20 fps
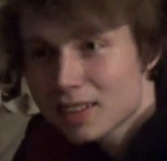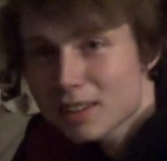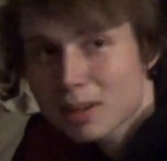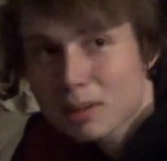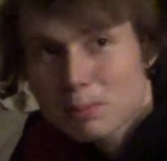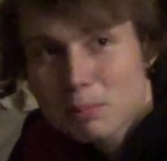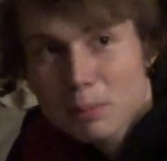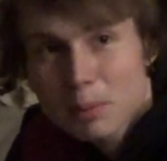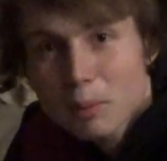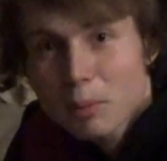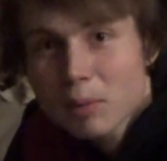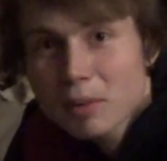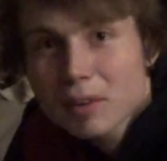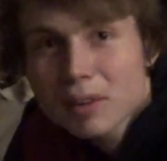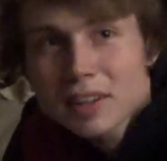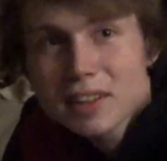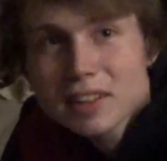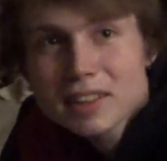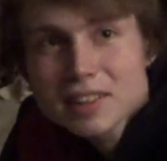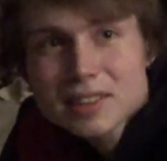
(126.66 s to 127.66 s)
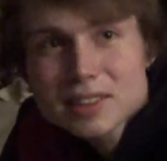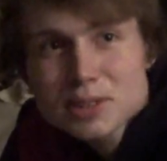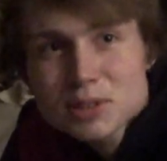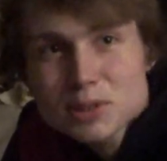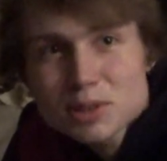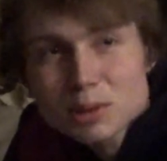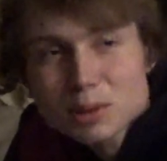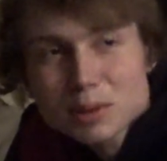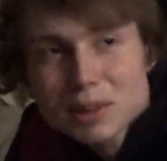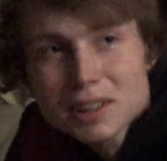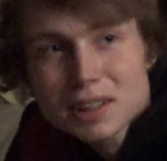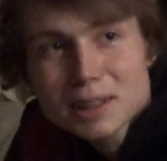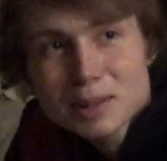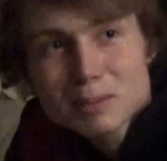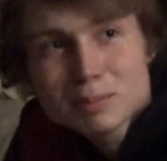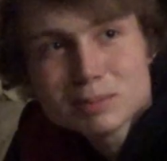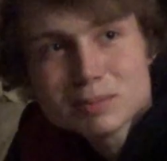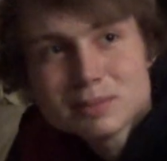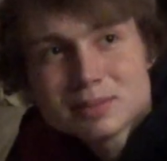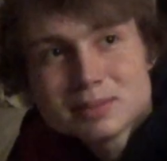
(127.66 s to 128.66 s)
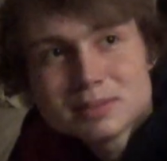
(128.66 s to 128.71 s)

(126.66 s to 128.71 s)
A boy can dream.